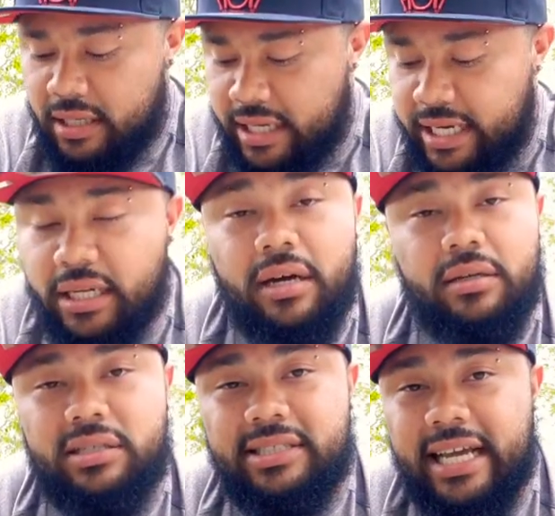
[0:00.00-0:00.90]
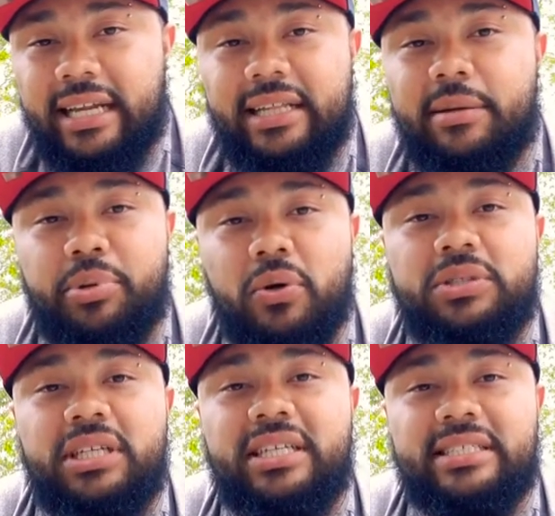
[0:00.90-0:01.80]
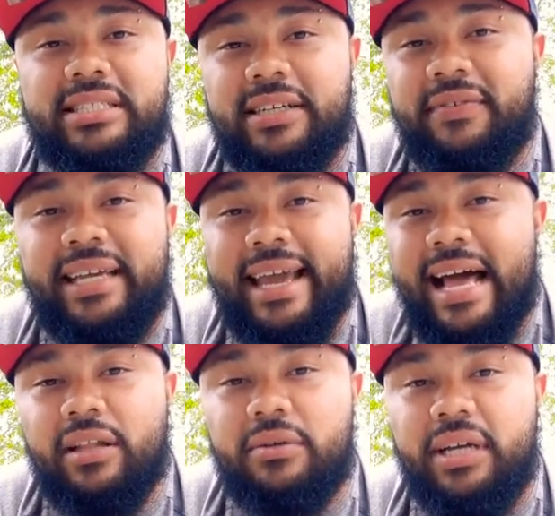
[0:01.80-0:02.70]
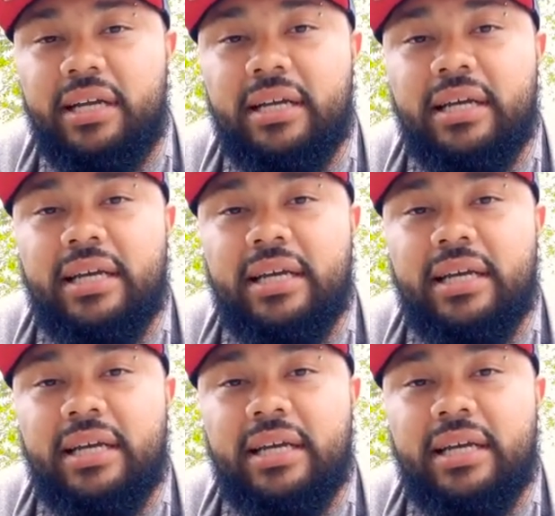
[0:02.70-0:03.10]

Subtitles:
Okay, understanding that protein is a different calorie